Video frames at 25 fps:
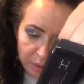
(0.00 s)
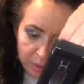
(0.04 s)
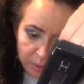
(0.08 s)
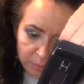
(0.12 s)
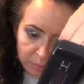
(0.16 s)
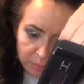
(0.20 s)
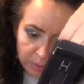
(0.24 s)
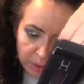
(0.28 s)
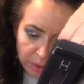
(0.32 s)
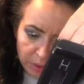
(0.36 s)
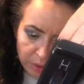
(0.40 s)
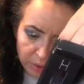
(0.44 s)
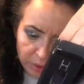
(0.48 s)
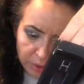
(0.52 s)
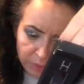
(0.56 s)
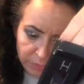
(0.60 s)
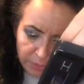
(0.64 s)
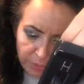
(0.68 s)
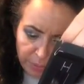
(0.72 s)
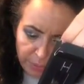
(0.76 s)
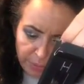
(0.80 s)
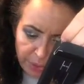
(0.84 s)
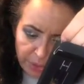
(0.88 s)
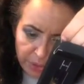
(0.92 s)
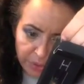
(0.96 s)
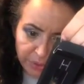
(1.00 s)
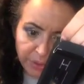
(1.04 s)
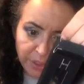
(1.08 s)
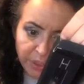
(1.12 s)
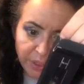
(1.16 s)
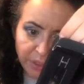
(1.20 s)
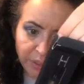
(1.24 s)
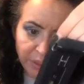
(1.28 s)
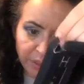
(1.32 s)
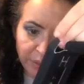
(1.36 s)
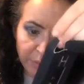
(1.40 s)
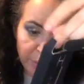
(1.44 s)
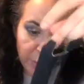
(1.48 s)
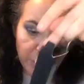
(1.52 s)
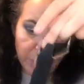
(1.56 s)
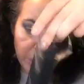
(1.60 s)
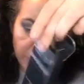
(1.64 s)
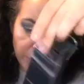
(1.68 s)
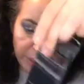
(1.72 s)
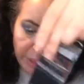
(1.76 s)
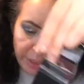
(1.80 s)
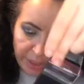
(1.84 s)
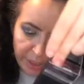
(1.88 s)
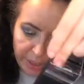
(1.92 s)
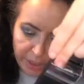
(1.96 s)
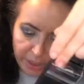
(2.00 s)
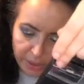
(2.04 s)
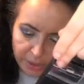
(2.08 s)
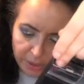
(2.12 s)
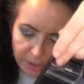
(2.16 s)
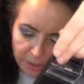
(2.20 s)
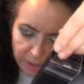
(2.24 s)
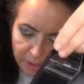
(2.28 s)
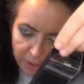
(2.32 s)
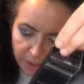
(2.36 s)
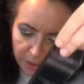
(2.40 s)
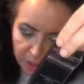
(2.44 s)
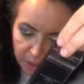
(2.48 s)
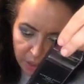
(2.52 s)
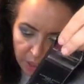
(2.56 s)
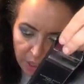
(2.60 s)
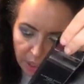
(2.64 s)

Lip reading: brushes from her. This one is the